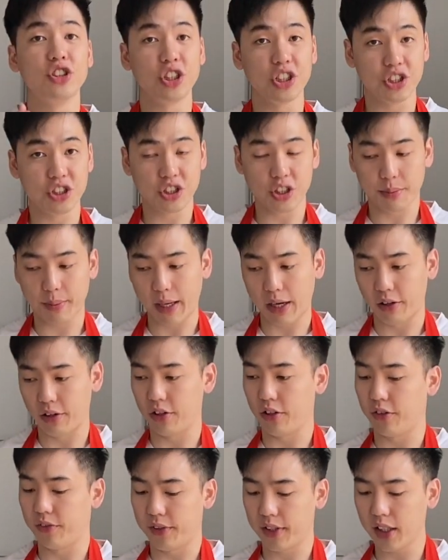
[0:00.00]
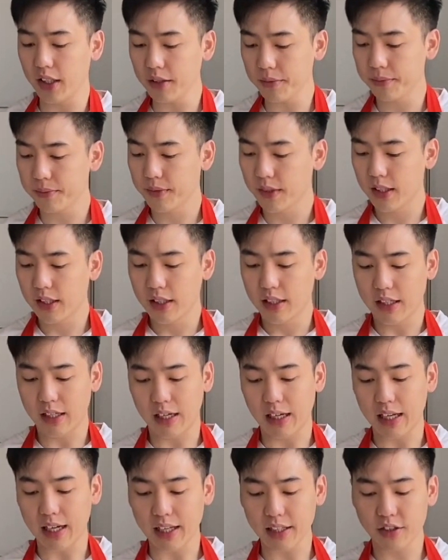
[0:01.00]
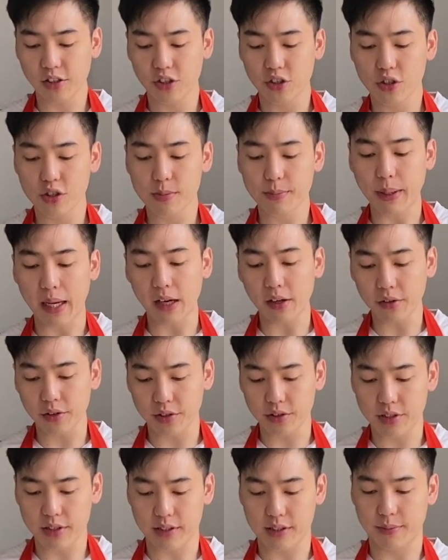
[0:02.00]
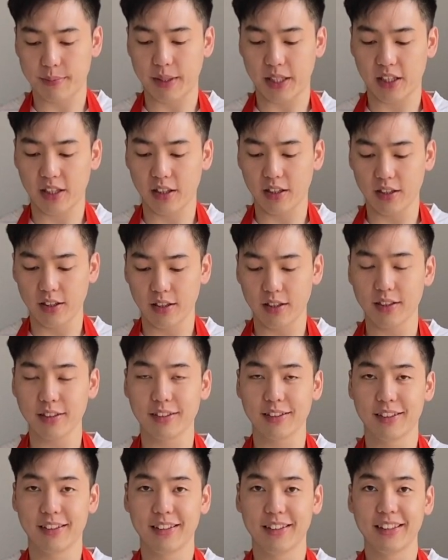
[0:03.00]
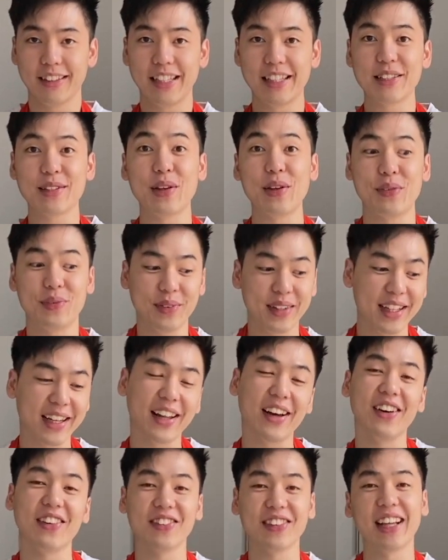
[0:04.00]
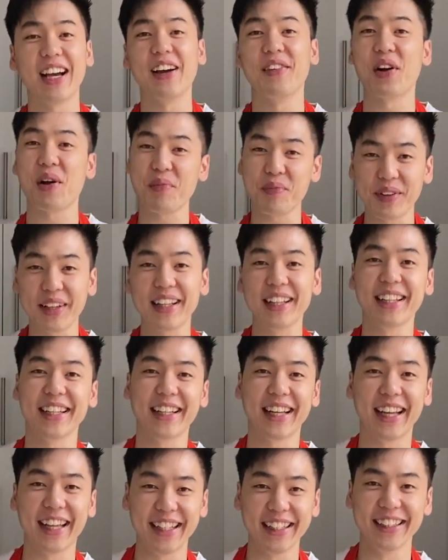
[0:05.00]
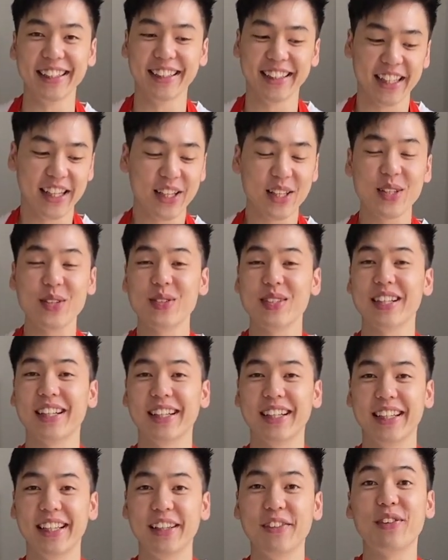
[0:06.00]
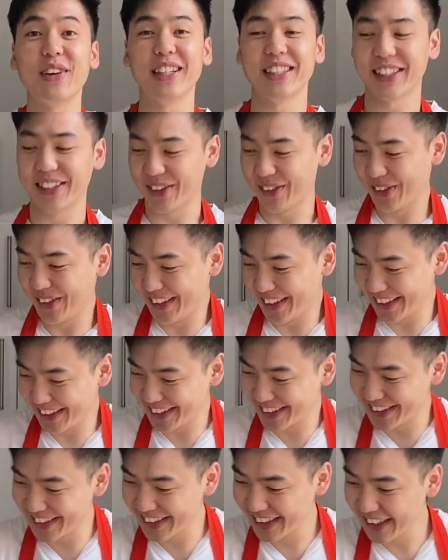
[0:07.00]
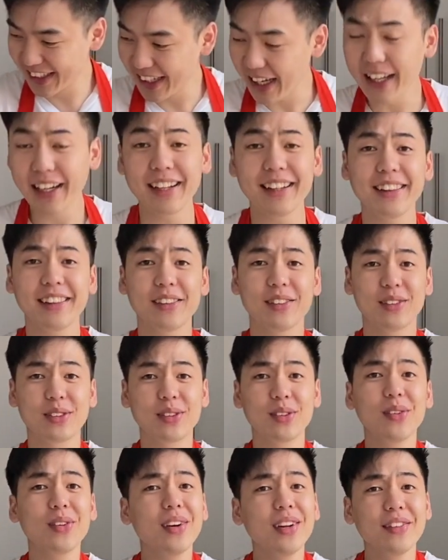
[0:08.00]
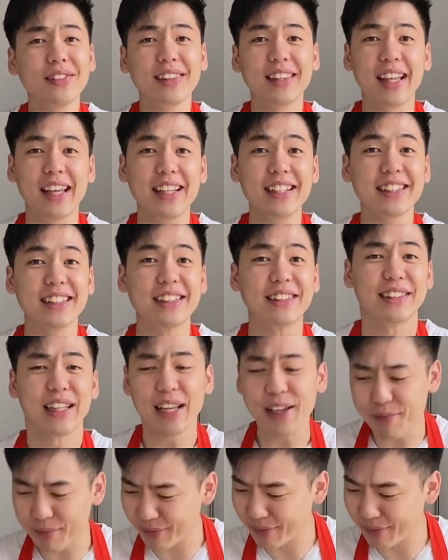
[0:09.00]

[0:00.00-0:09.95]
ginger powder over here. Now I like to use powders is because they save me a lot of time by peeling and using the fresh ingredients. And they sort of taste the same,